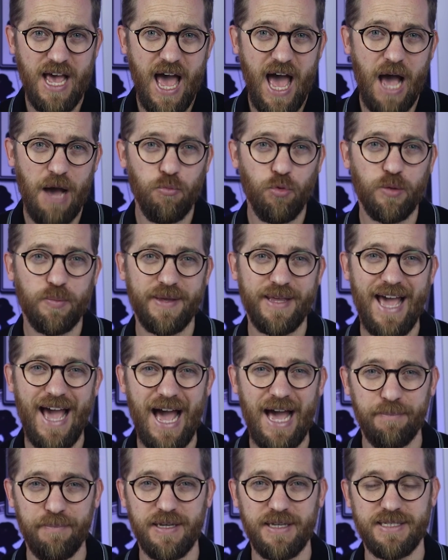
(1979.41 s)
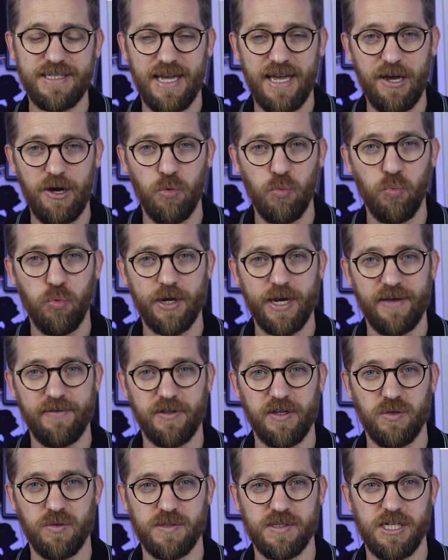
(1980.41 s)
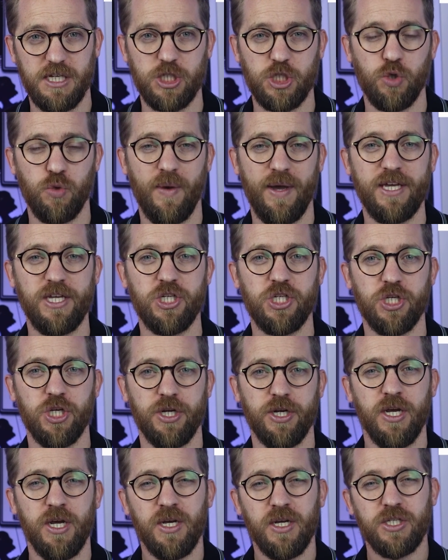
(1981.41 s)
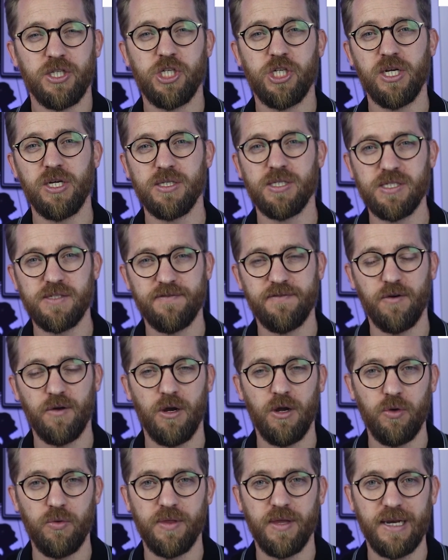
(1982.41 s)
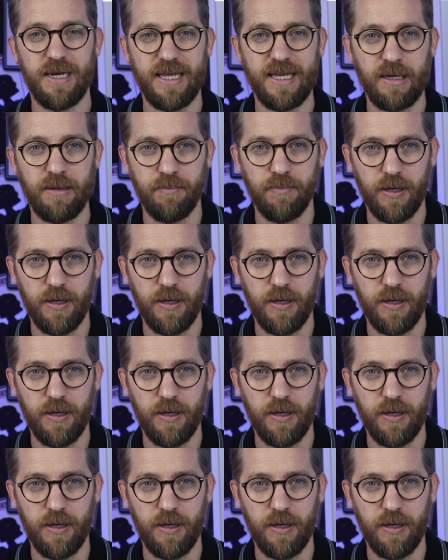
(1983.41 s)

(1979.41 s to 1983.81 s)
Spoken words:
and would be happy to help whatever your situation. Just follow the link